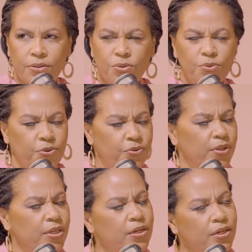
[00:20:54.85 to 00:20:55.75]
2 or 3
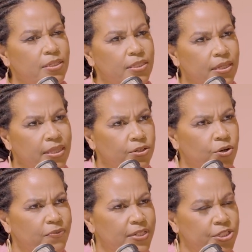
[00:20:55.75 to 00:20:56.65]
years that
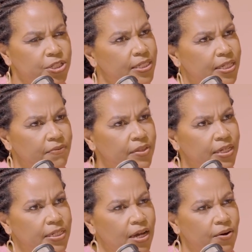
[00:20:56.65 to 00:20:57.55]
COVID shut
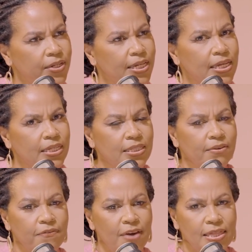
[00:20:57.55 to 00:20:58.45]
everything down is the
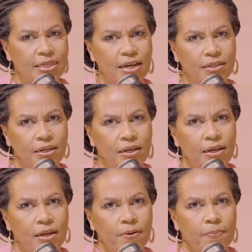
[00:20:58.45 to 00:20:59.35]
fact that
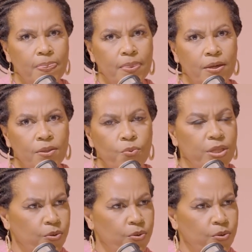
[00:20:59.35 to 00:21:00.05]
where